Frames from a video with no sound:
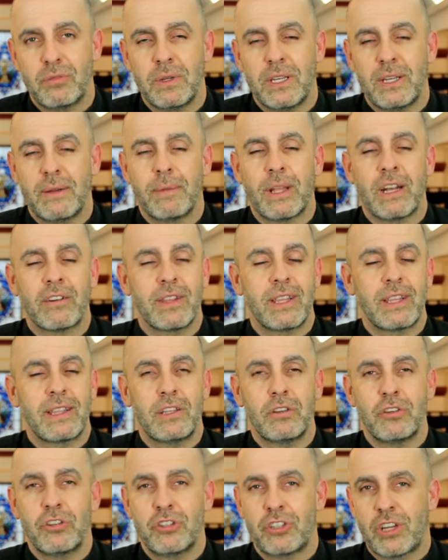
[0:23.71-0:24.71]
me and everything that
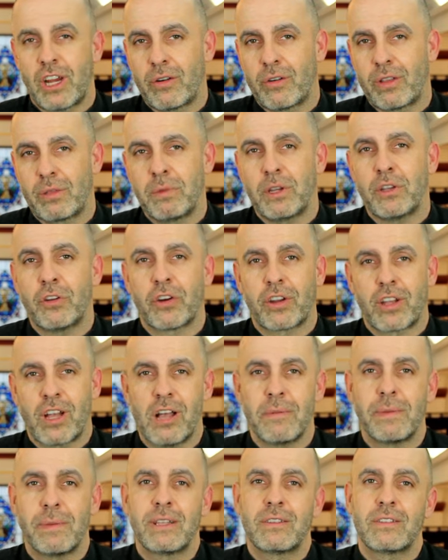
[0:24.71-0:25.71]
you share with me in your
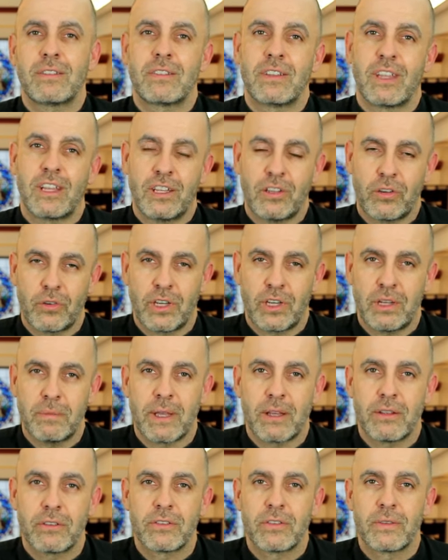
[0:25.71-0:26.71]
comments and in your
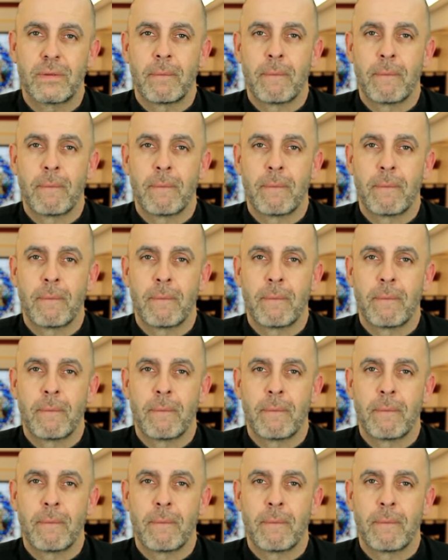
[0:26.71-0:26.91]
emails.